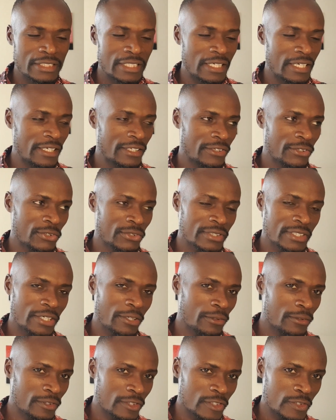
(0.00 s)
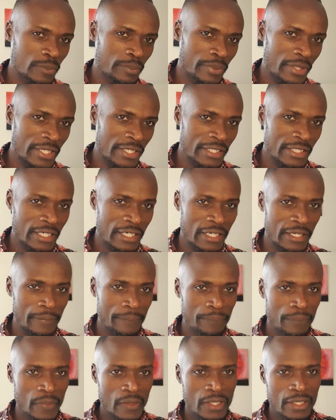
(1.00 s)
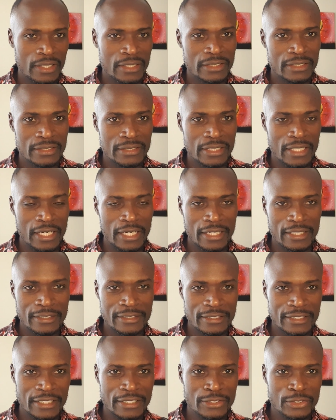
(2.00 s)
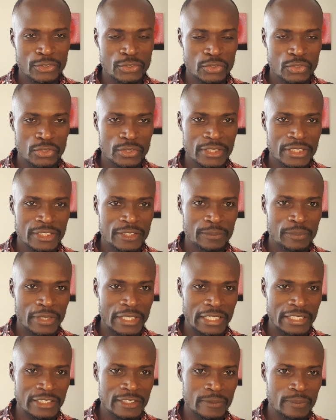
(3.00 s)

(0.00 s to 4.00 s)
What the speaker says: I thought I could spend 10 to 20 minutes,